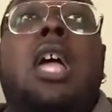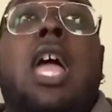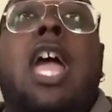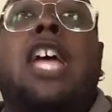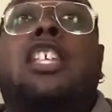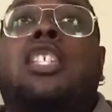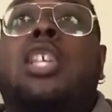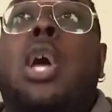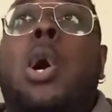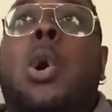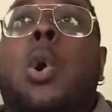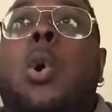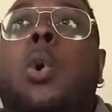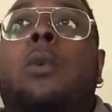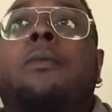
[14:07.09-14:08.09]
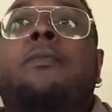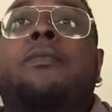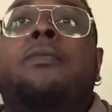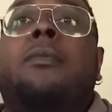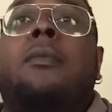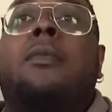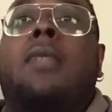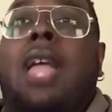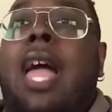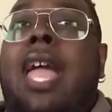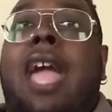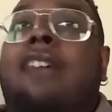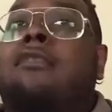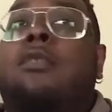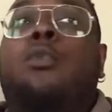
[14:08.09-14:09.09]
And so I
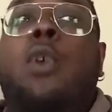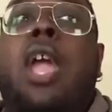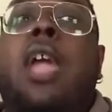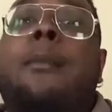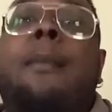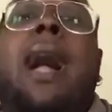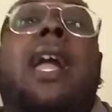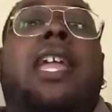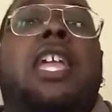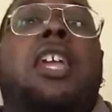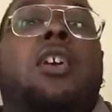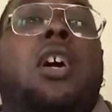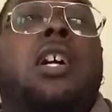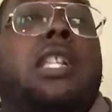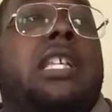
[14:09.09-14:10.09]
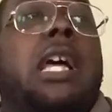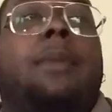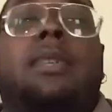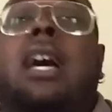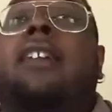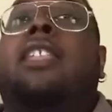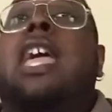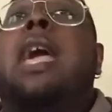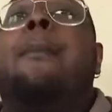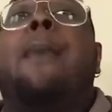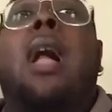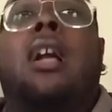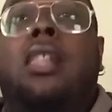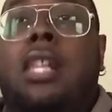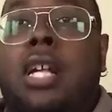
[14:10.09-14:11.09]
have to wear my gear all the time. So I have to have my
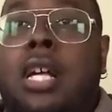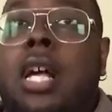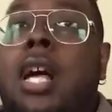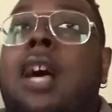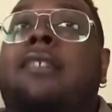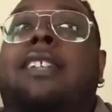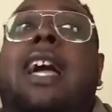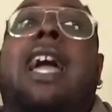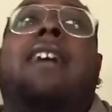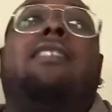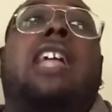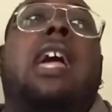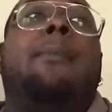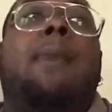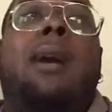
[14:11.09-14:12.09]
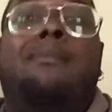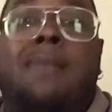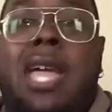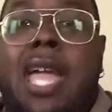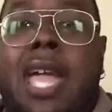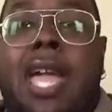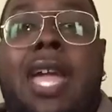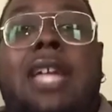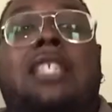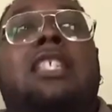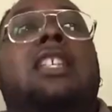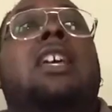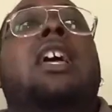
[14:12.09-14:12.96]
gloves. I have to have my mask.